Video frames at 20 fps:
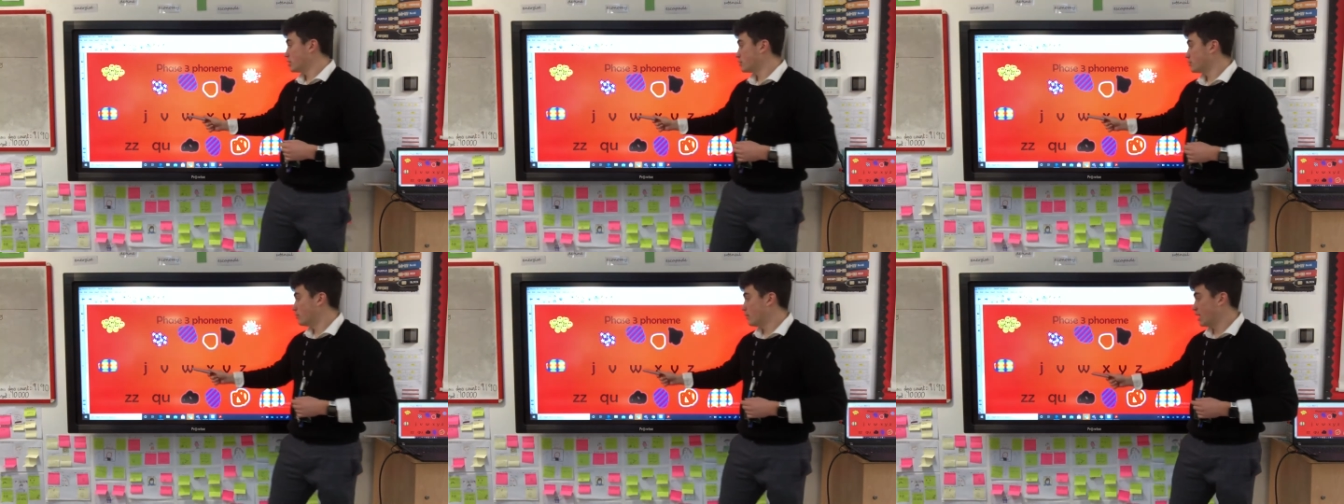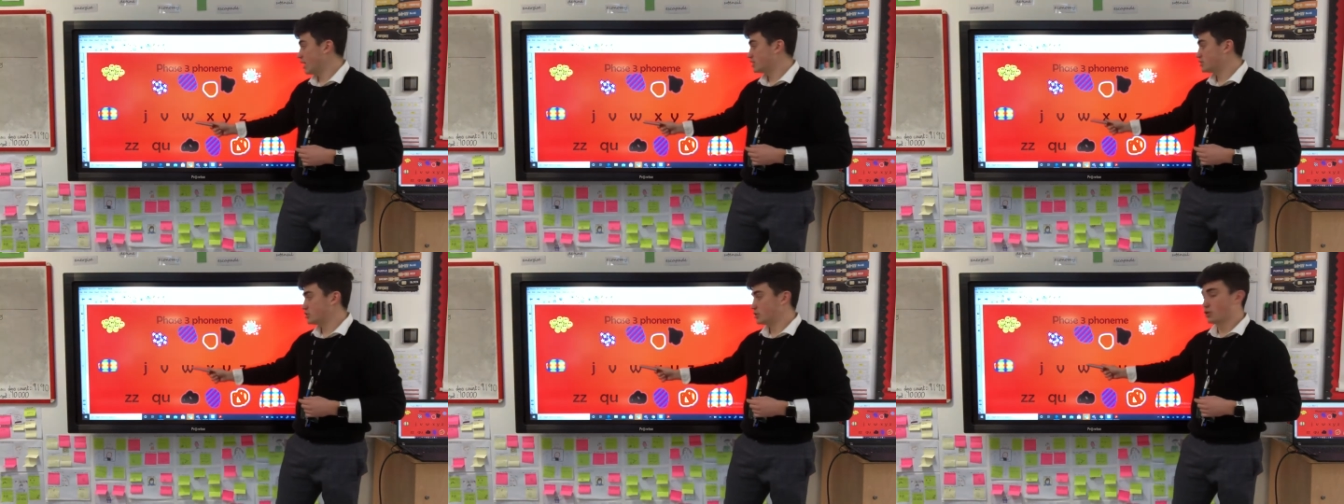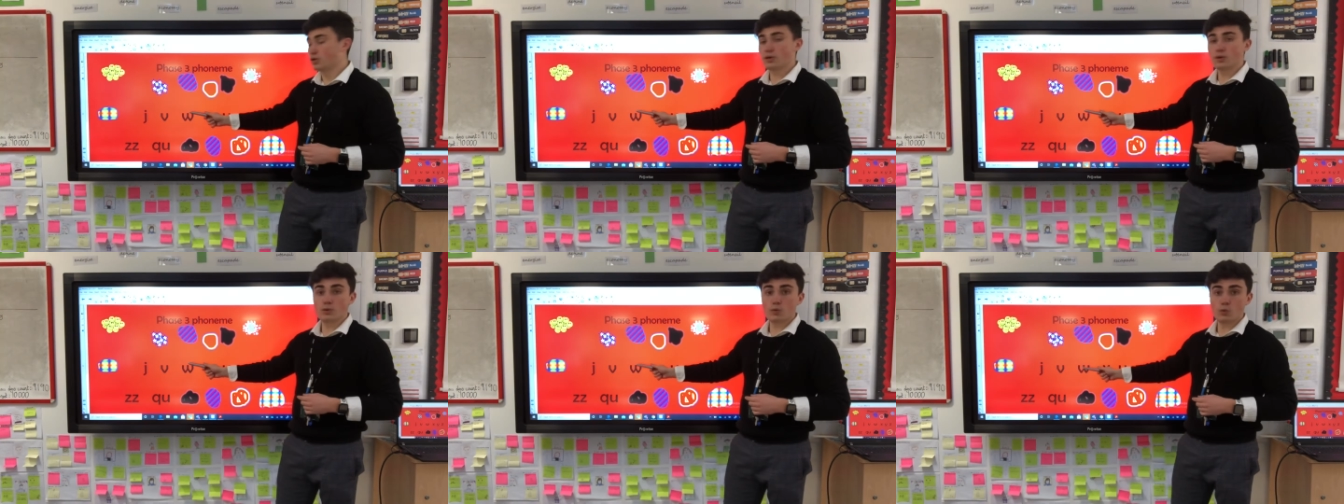my
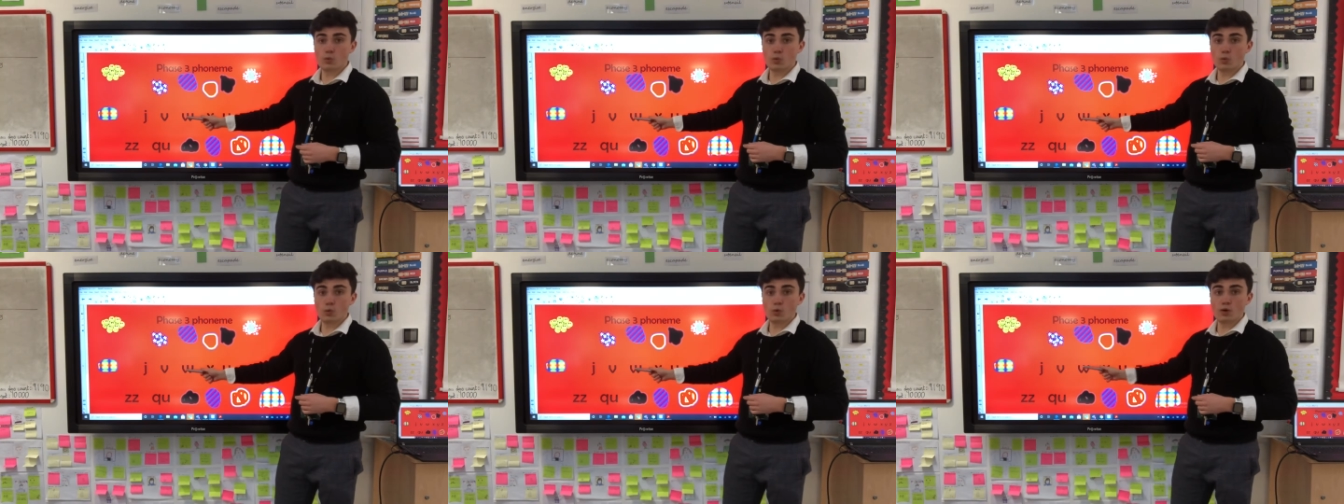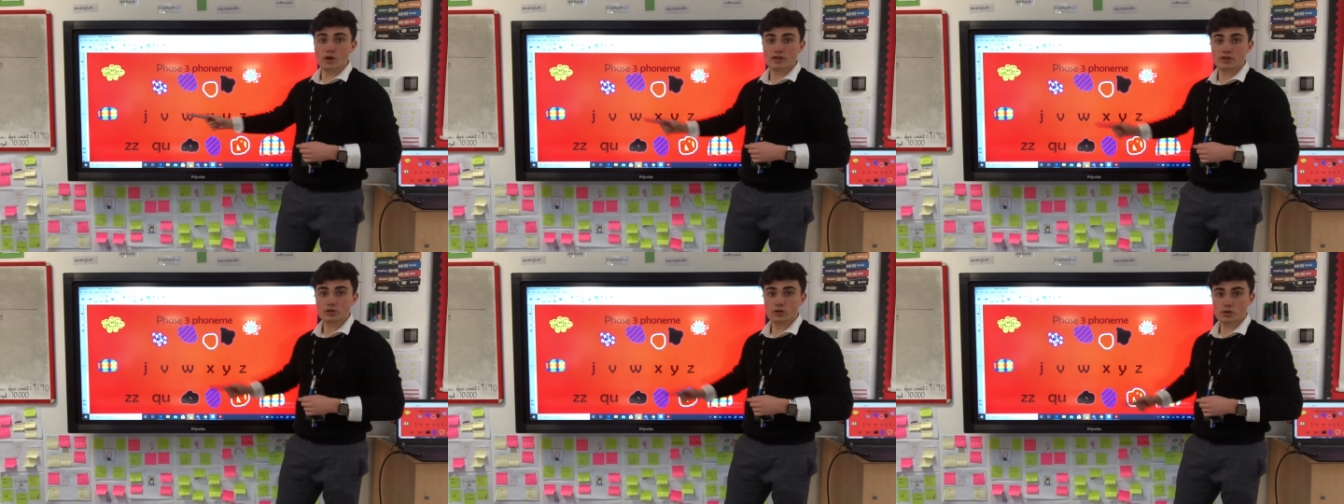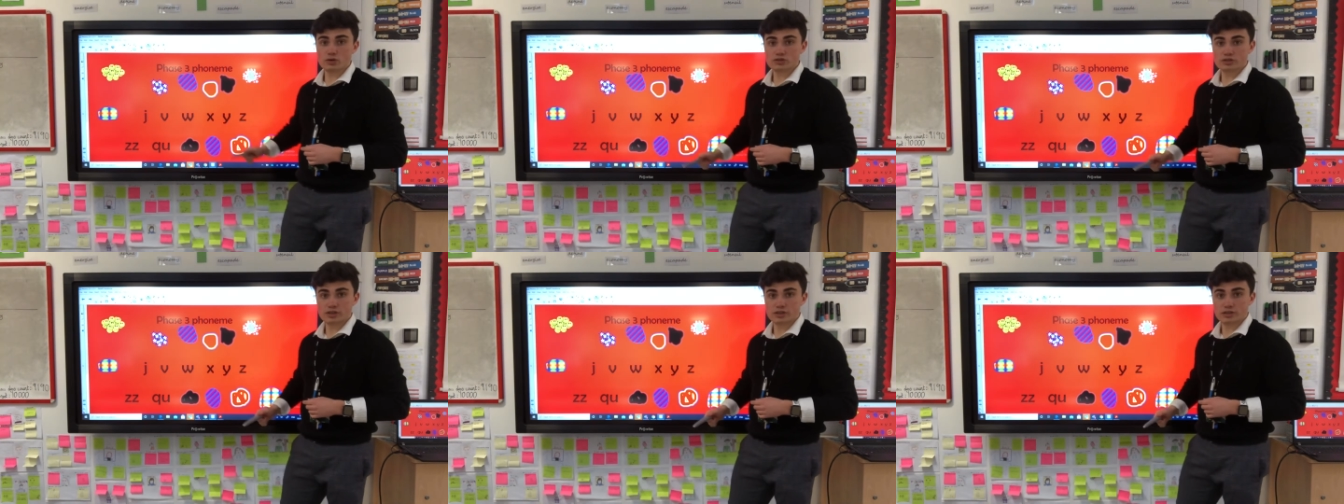turn, W, your
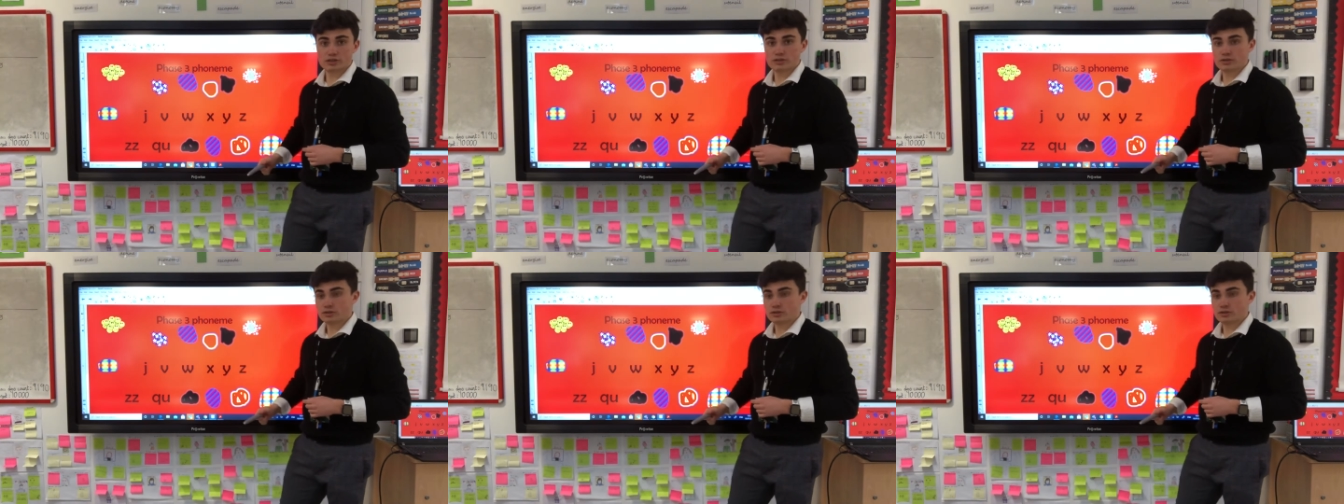turn,